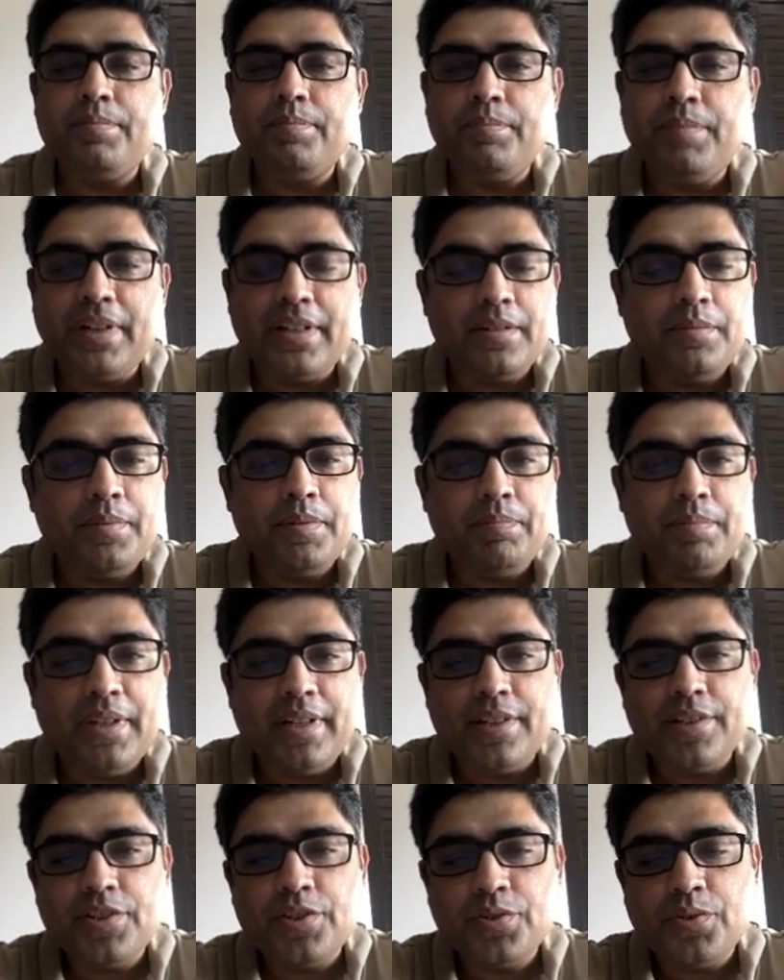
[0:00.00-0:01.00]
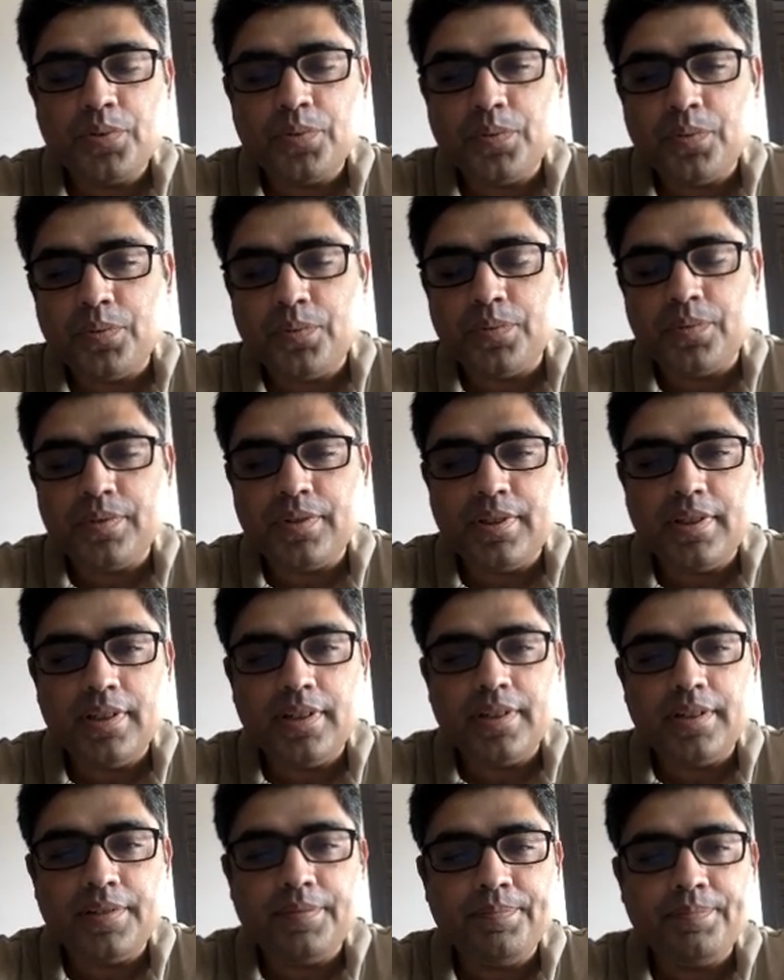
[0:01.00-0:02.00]
better be placed through
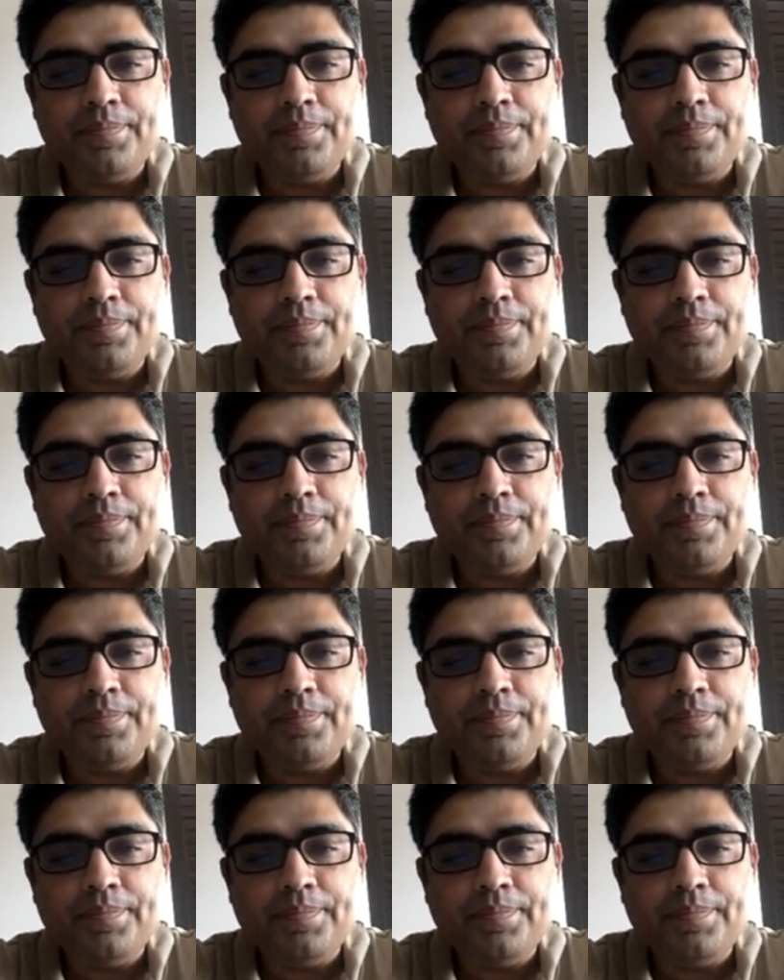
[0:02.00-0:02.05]
the